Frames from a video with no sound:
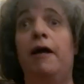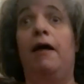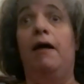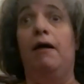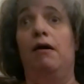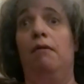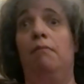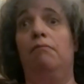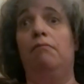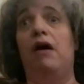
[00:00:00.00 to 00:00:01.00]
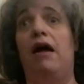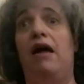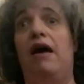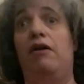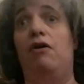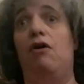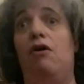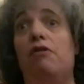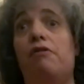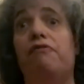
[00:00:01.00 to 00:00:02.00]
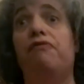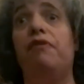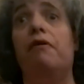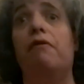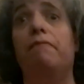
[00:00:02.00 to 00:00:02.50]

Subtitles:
I had all of the